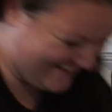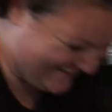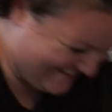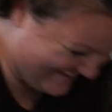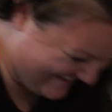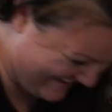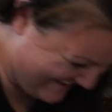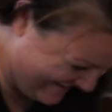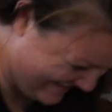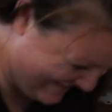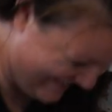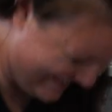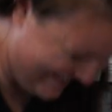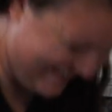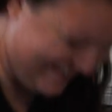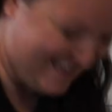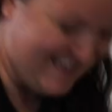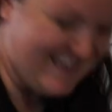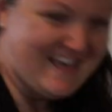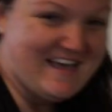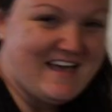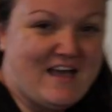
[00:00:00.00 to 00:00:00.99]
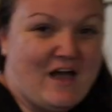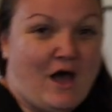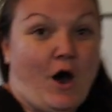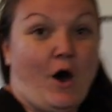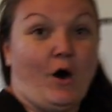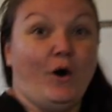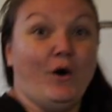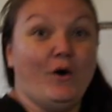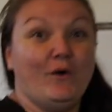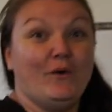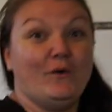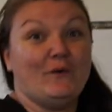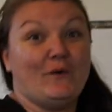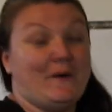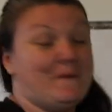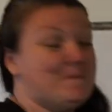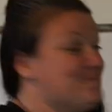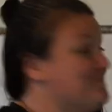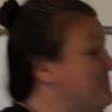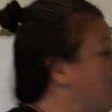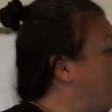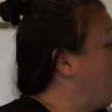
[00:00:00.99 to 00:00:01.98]
really like the light fixture. It's gonna oh.
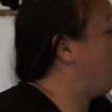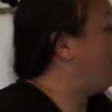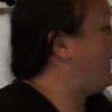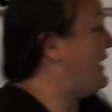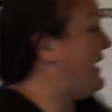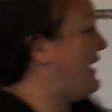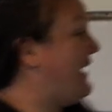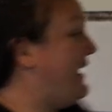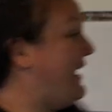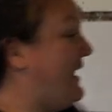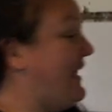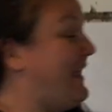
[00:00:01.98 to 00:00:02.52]
tie everything in.